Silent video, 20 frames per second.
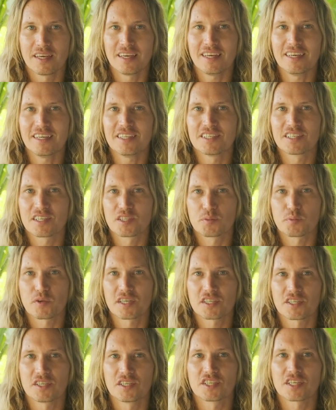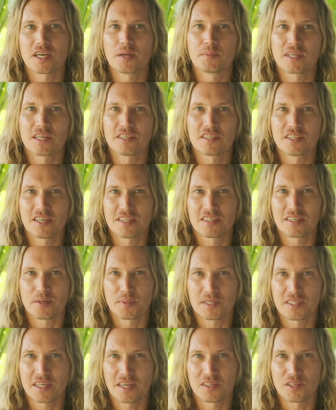Each expression shapes our genetic
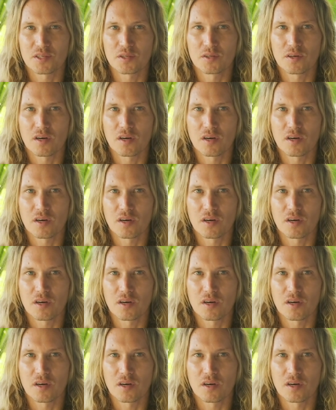potential,